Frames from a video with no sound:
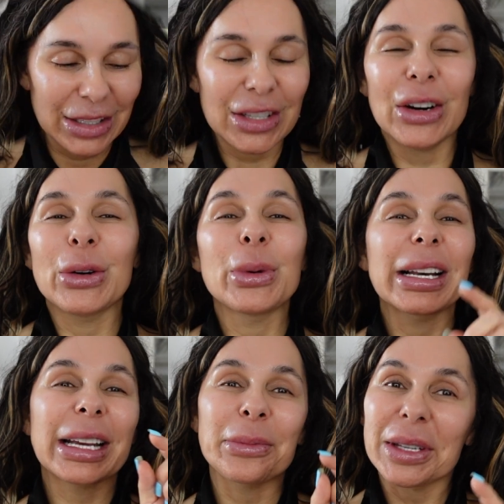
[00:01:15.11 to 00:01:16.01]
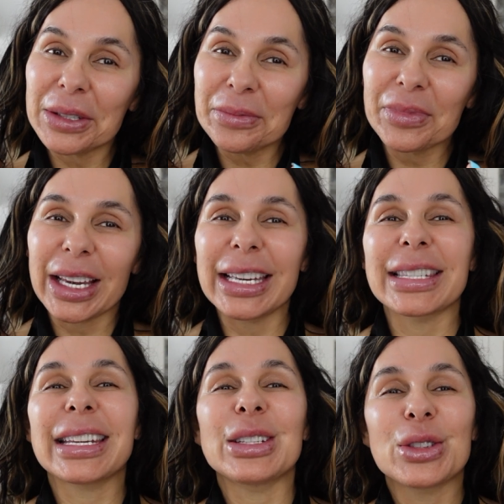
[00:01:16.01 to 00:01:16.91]
So welcome you.
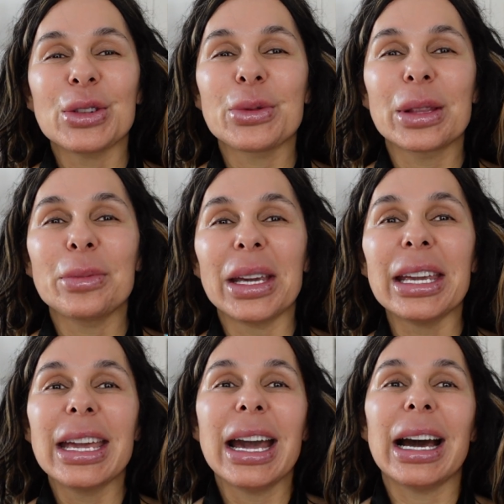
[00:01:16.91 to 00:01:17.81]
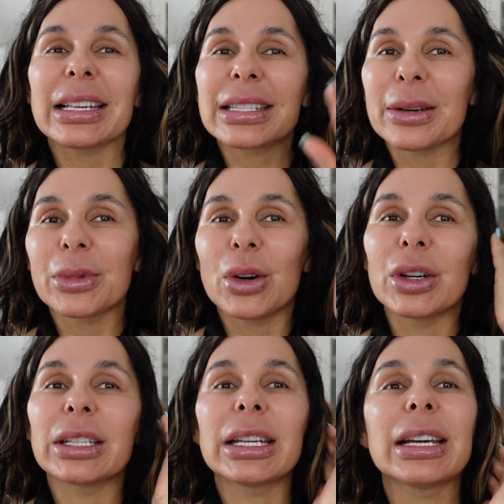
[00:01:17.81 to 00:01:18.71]
Stay tuned with me as I'm
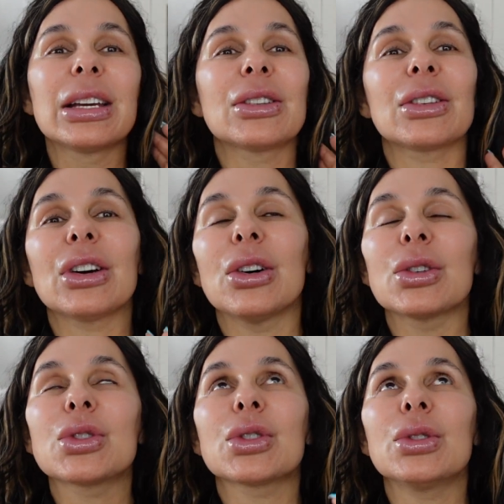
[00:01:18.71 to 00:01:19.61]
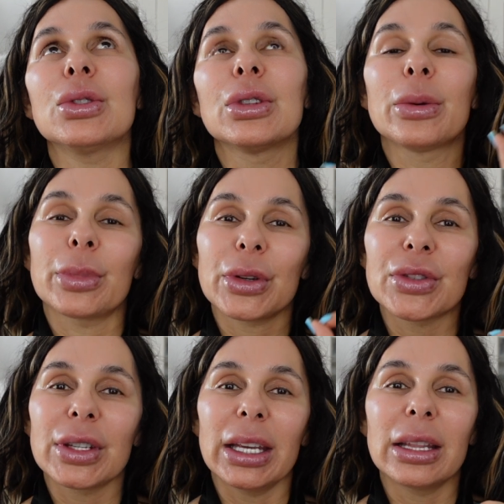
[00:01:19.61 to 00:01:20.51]
going, to
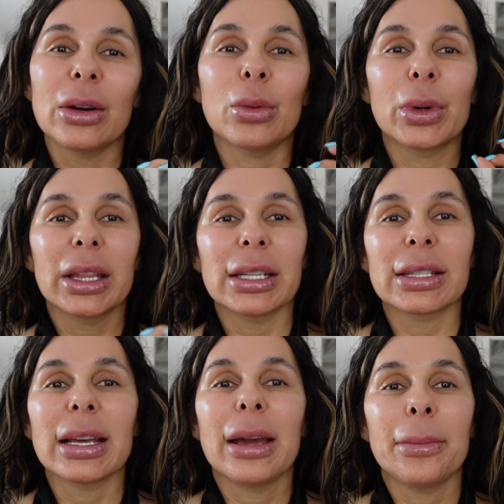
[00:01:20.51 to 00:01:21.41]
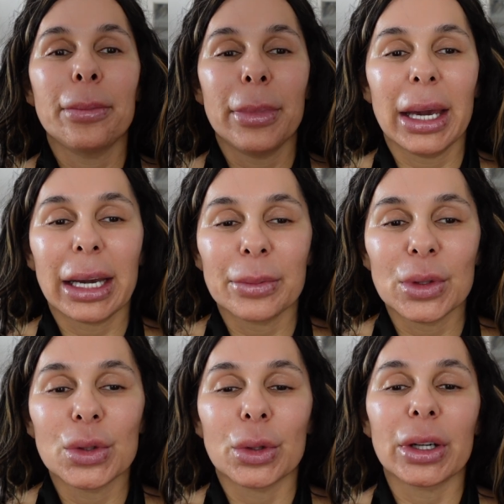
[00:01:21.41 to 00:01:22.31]
proceed with this makeup
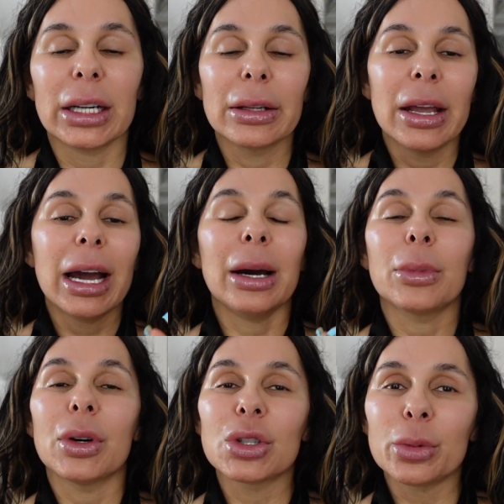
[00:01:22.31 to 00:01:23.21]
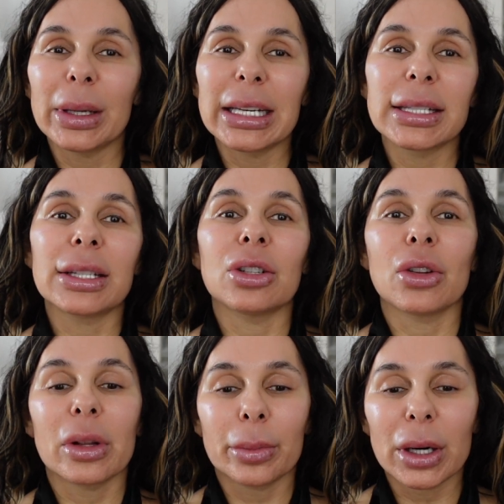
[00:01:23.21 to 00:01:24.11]
tutorial. I'm going to be listing all of
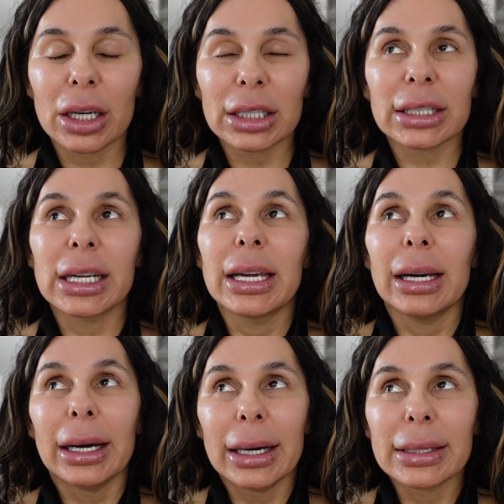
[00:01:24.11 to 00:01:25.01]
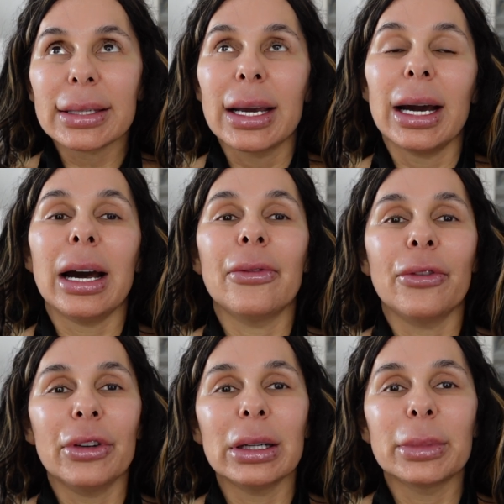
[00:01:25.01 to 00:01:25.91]
the product as I'm
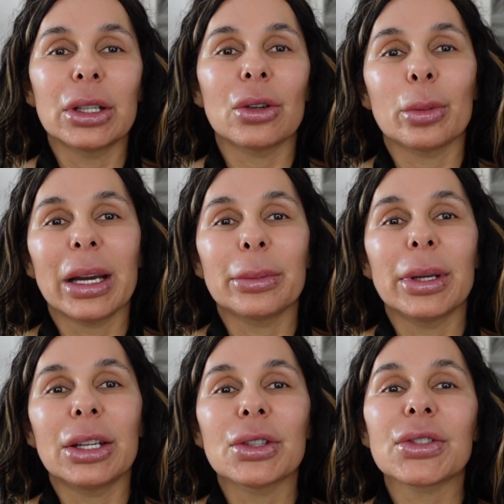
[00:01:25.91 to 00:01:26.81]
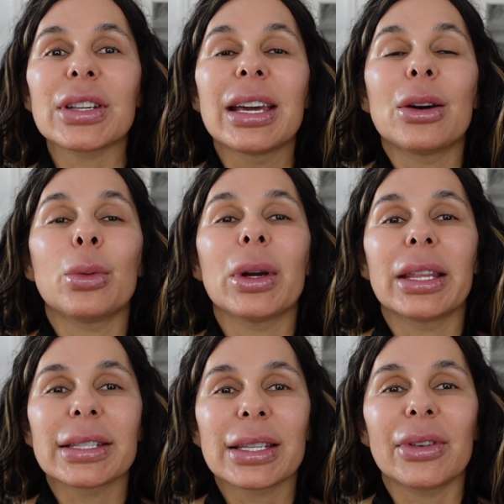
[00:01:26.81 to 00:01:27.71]
filming all my videos with a
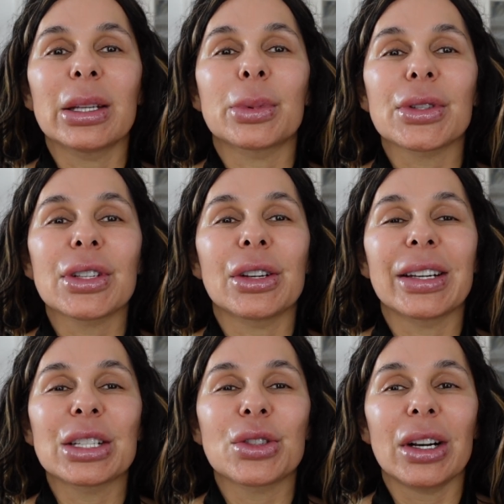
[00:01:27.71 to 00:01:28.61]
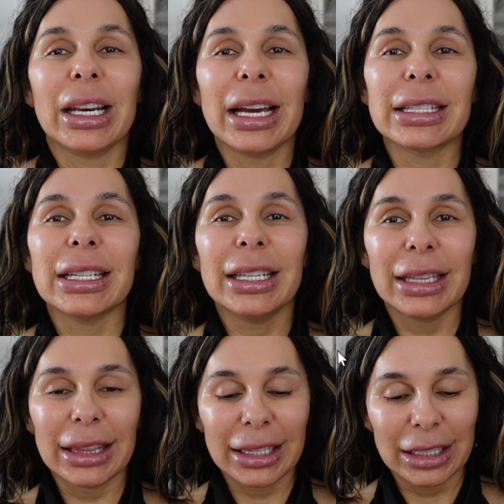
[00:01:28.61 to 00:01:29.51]
70% of natural light
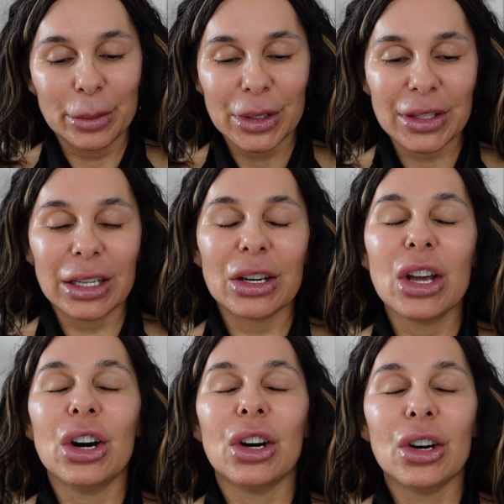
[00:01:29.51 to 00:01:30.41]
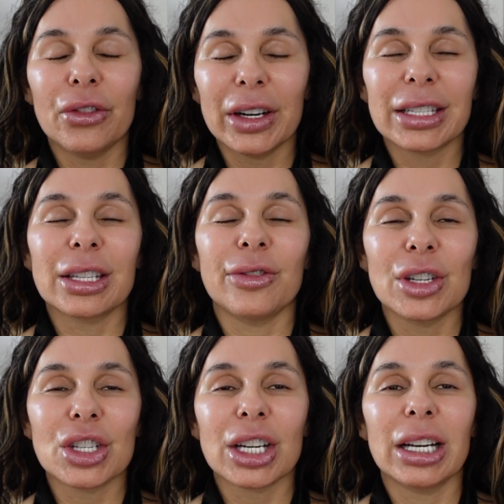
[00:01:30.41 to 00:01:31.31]
and 30% of
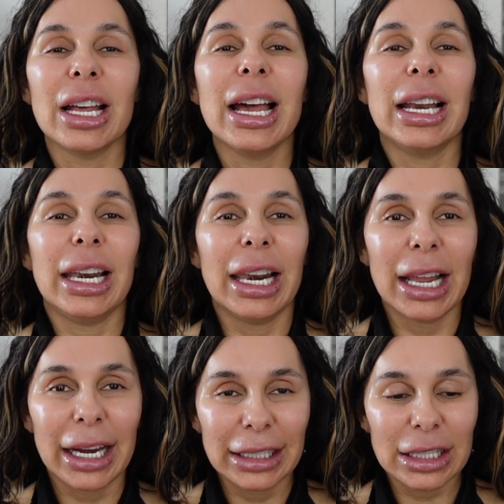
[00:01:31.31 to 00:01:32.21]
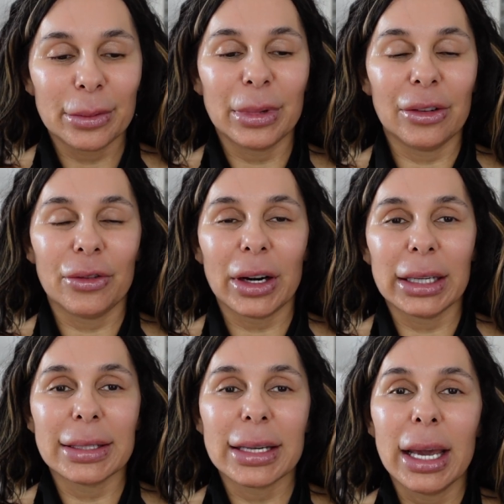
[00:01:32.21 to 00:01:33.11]
artificial light, my
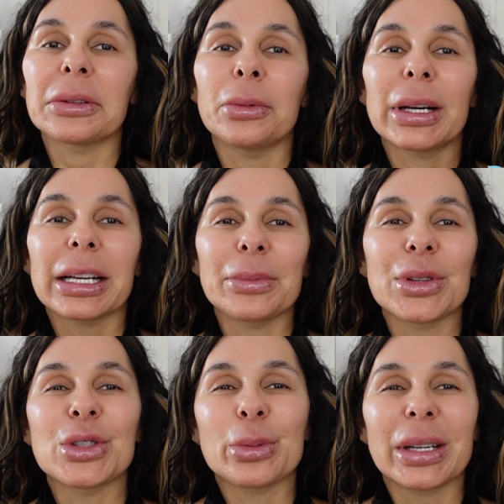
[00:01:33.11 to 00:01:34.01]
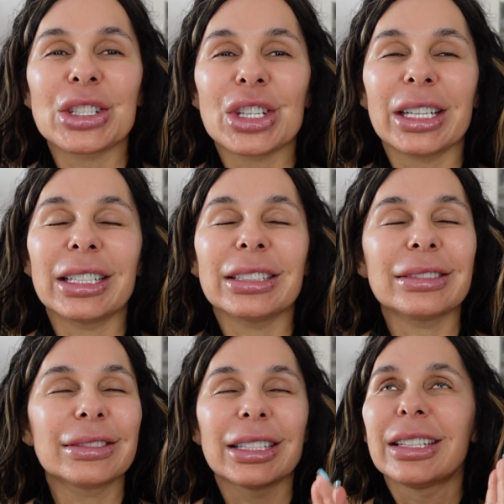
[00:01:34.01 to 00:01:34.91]
friends. Welcome you to my channel.
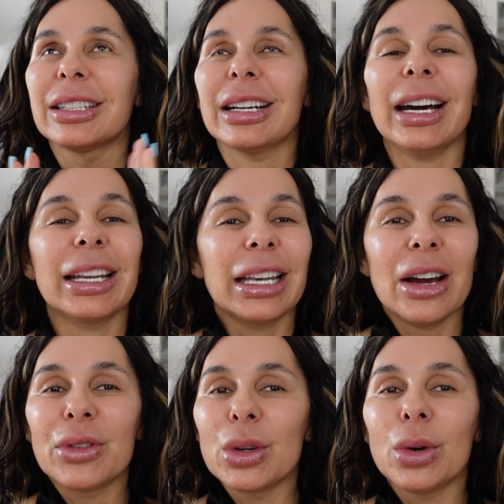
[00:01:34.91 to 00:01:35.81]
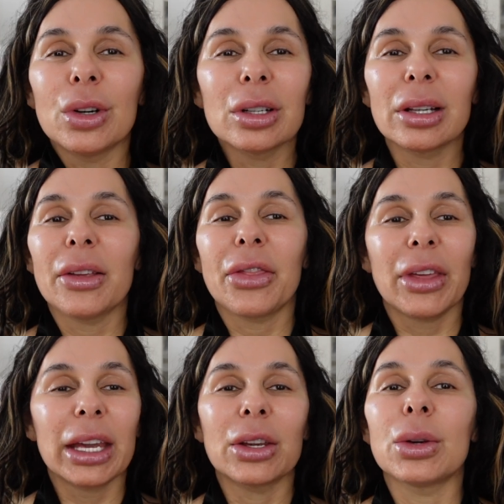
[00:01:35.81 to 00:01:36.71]
I love you all.
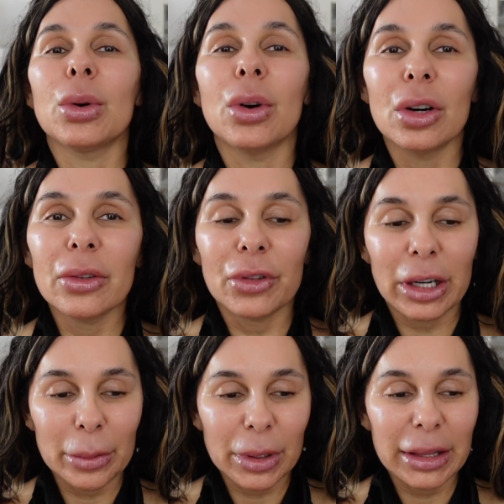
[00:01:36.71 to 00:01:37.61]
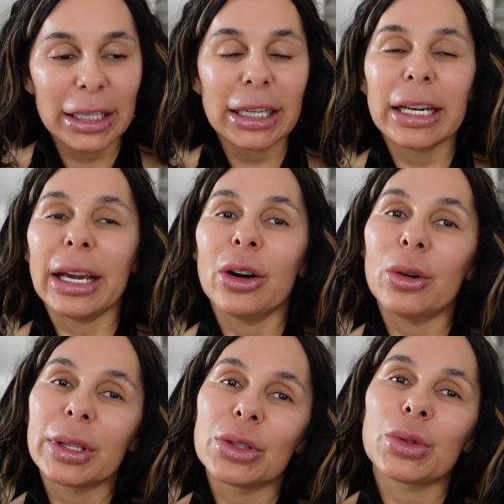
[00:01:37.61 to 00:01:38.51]
Thank you all for everything, and I
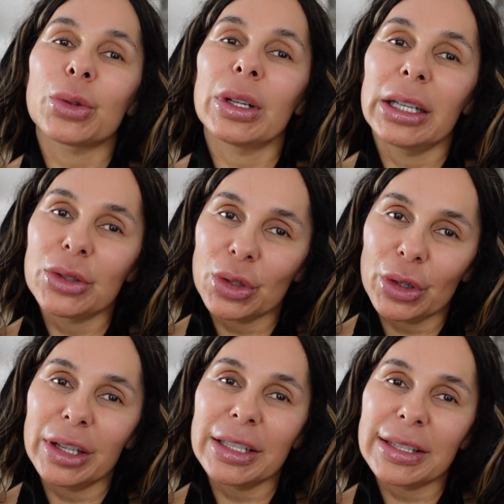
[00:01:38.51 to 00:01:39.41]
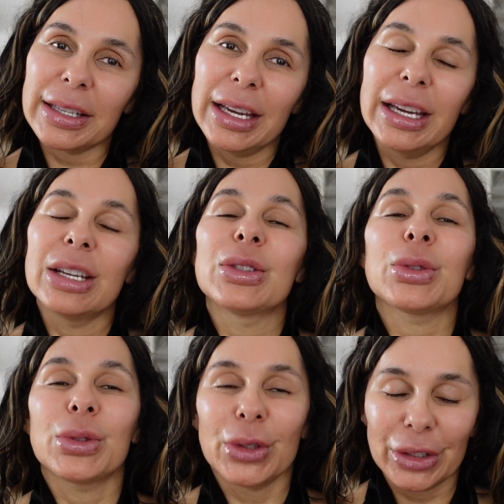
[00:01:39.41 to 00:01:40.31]
hope that you really enjoy this
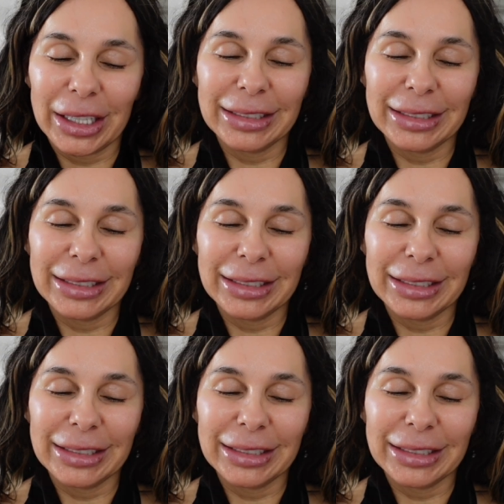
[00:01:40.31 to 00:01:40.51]
tutorial.